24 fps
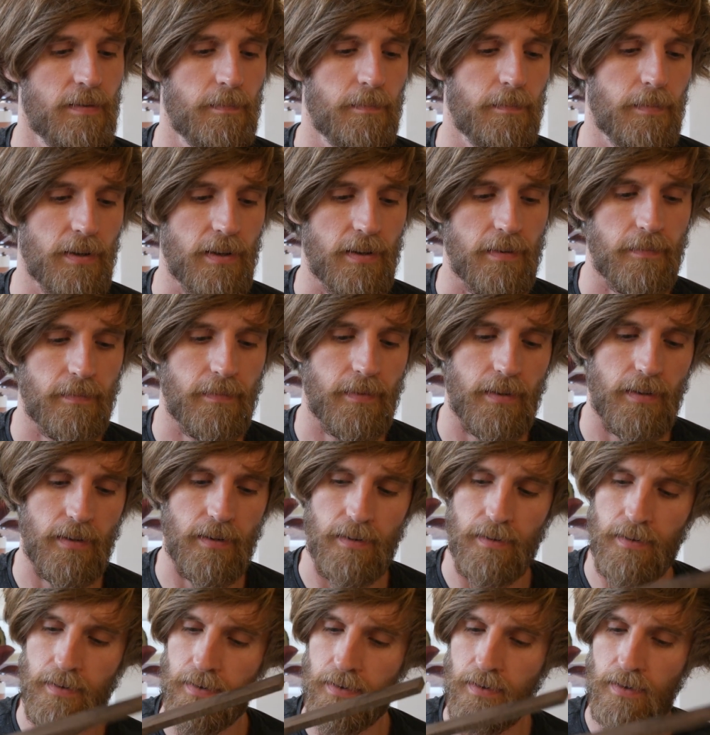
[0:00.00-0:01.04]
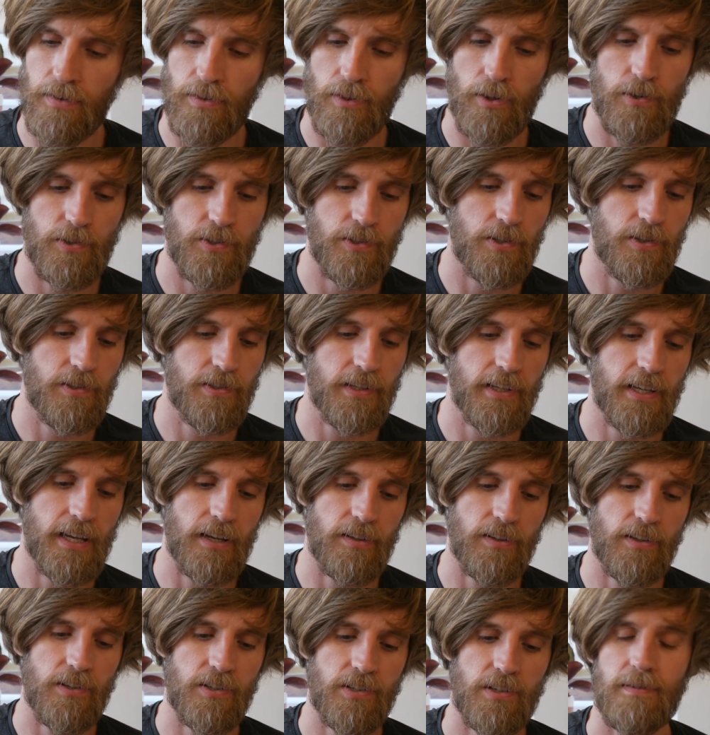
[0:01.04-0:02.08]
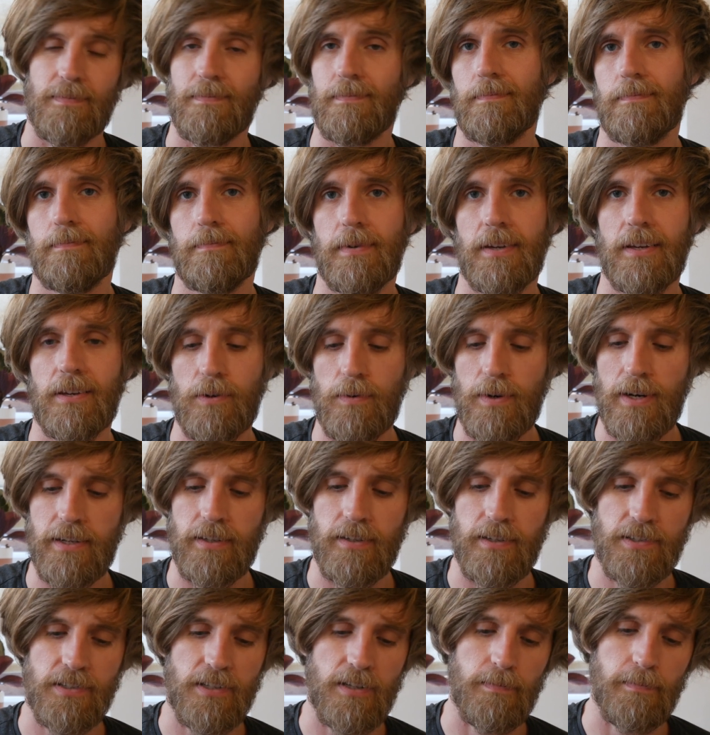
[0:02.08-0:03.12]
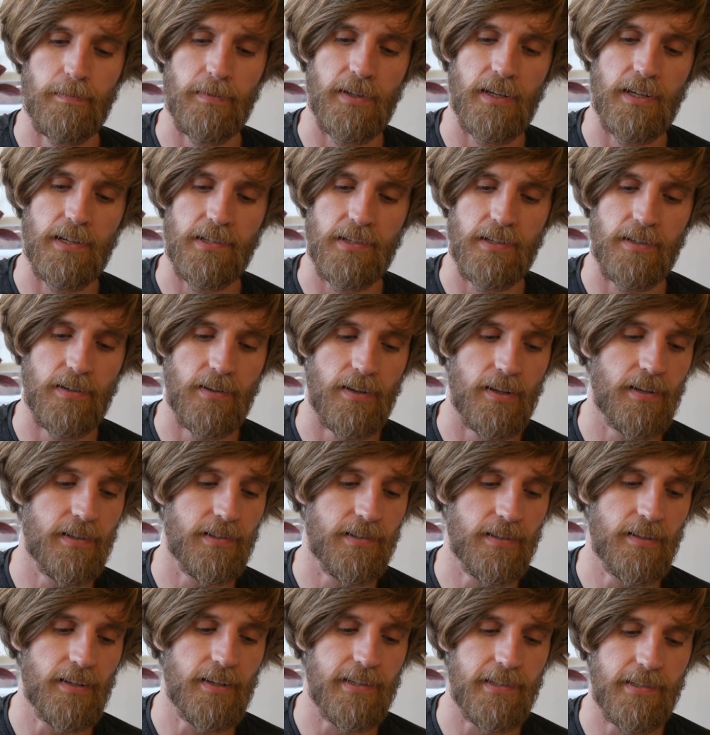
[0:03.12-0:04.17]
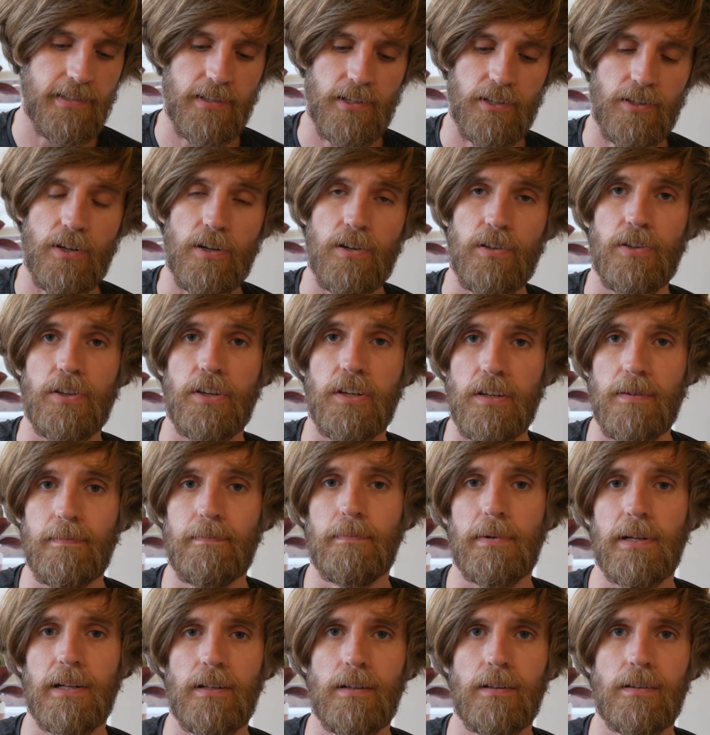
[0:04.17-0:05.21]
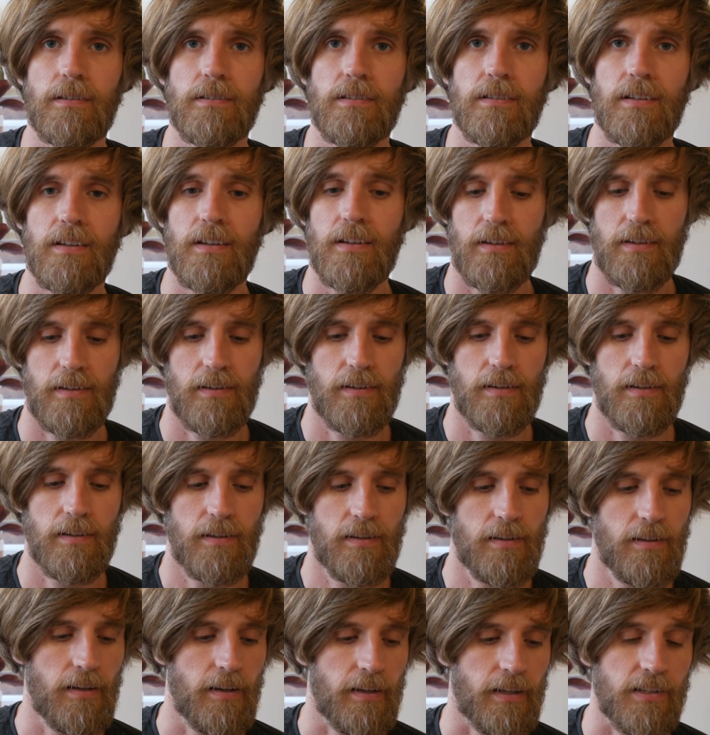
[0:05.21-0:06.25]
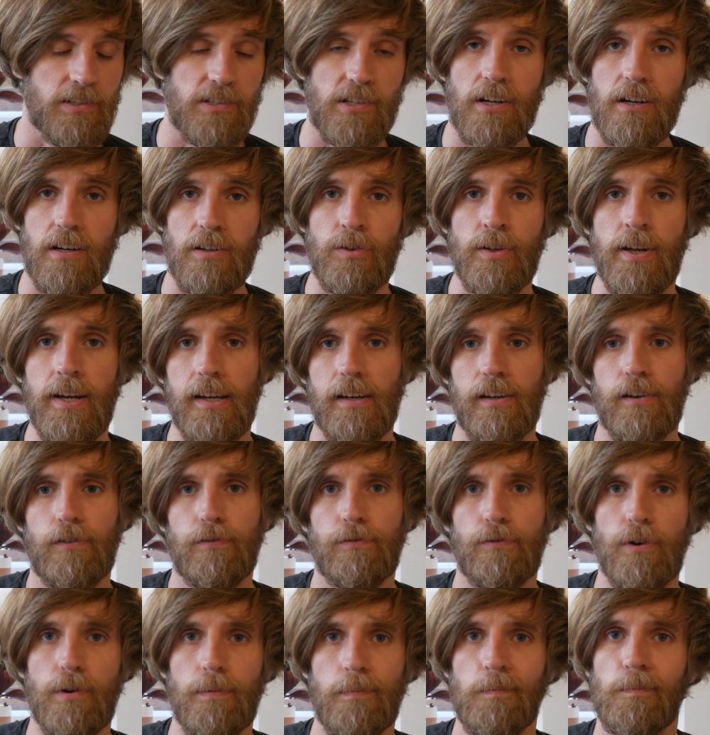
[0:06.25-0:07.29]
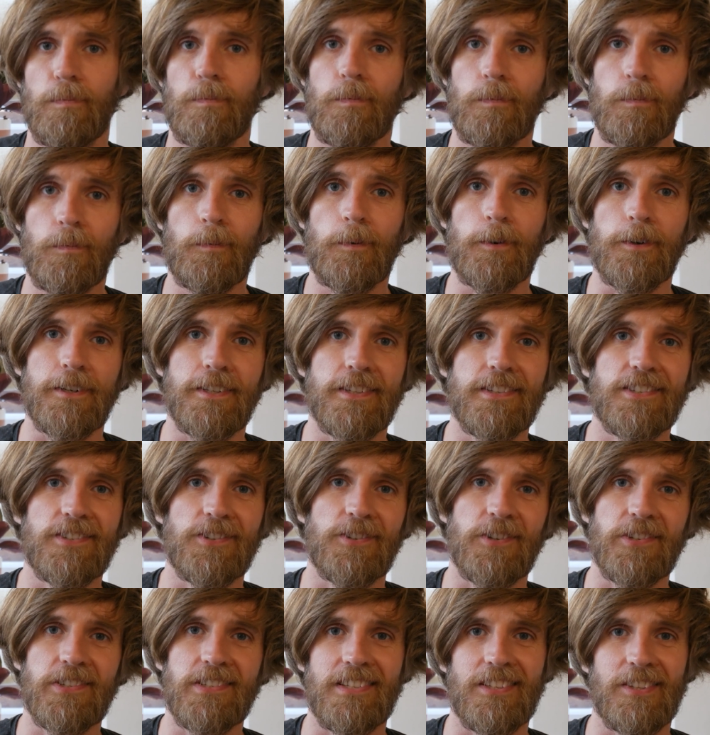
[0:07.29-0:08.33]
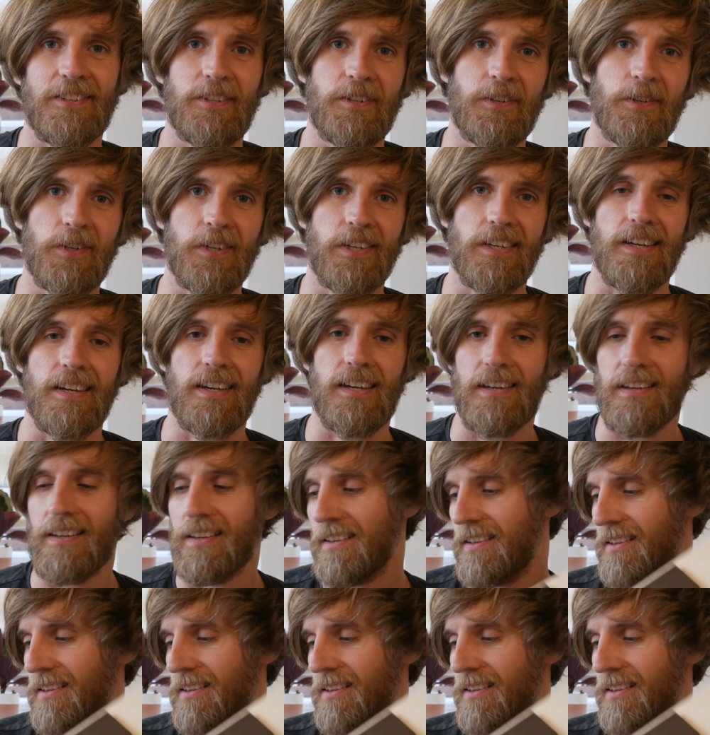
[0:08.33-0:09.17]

But those two together should be quite a nice combination, and it's nice to know that you can build a guitar neck from wood sourced in the UK.